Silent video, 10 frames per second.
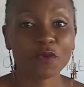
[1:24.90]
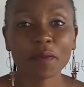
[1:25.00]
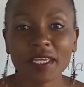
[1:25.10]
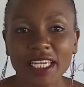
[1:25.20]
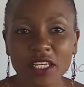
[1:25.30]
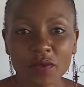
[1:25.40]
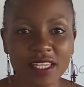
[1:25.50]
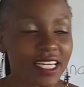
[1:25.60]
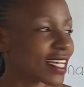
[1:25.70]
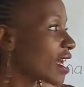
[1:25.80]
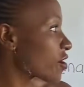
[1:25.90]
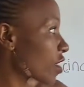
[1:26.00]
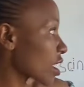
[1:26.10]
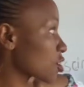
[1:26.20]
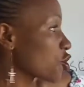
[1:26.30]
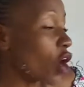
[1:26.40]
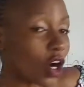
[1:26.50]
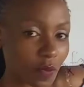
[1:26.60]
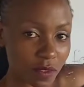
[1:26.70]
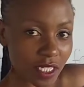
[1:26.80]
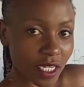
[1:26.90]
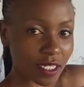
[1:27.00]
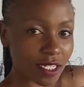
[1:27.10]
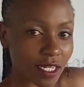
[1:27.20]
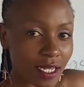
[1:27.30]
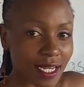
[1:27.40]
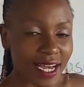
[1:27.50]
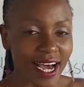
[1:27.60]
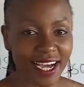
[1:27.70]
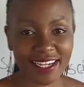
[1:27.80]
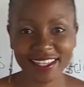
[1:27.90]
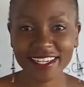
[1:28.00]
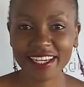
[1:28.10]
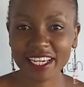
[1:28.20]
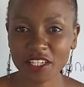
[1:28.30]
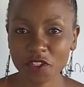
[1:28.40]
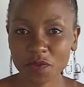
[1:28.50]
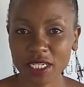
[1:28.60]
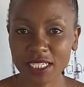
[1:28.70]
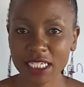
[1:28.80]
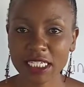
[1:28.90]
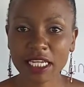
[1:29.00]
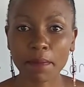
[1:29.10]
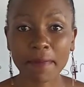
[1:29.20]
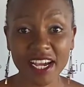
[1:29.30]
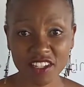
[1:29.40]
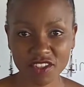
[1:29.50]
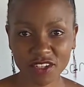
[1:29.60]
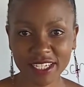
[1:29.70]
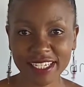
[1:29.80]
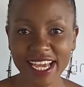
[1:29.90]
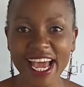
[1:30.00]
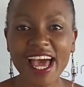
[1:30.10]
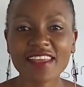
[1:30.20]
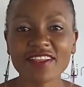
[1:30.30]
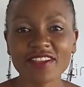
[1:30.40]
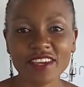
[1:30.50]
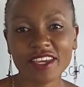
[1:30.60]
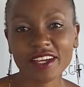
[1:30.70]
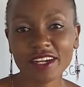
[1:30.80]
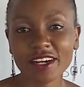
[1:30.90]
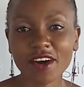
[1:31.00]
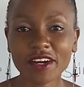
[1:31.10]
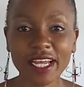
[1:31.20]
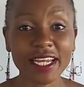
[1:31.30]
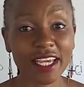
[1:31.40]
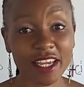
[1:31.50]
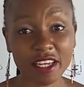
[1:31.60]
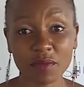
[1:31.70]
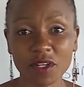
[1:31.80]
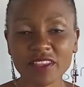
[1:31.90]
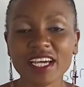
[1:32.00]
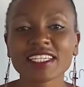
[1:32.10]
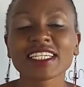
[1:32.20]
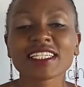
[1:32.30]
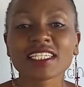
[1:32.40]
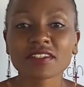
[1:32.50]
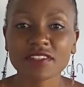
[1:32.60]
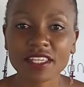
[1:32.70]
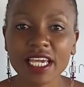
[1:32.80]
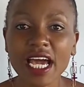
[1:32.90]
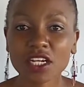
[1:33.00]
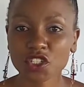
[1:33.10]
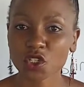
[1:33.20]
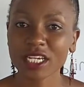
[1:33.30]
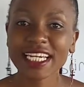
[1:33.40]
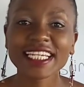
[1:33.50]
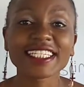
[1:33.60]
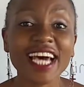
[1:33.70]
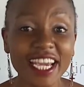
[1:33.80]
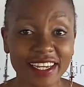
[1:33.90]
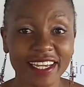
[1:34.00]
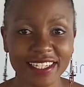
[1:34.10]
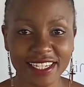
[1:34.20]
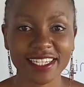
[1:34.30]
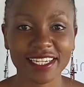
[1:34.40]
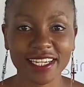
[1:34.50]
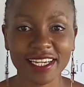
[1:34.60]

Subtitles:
We're beginning with the direct object. And the direct object is a person, a thing, or an animal that receives the action directly.